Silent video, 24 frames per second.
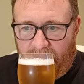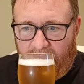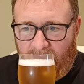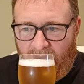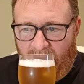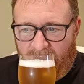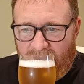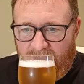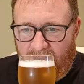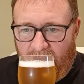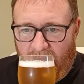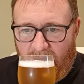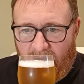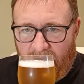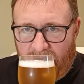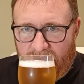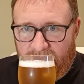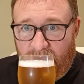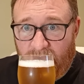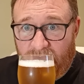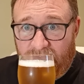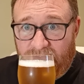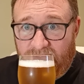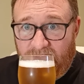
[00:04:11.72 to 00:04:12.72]
nothing
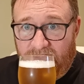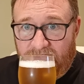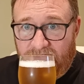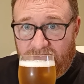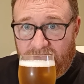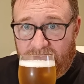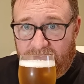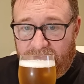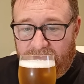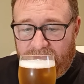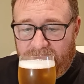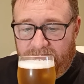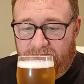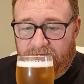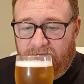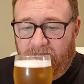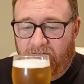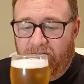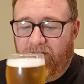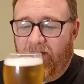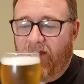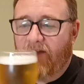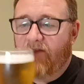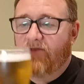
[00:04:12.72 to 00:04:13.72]
else, no citrus,
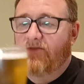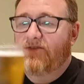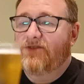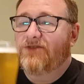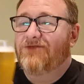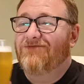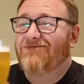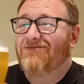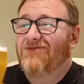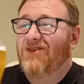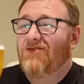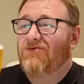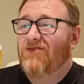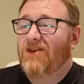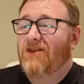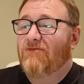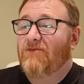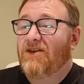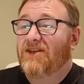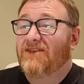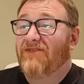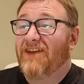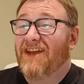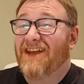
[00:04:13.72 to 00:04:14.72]
nothing else, not really
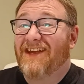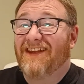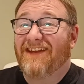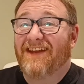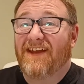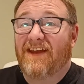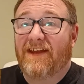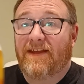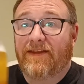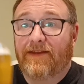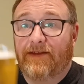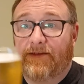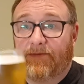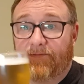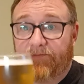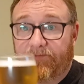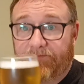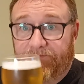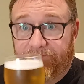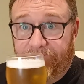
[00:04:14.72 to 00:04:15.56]
much of a head either.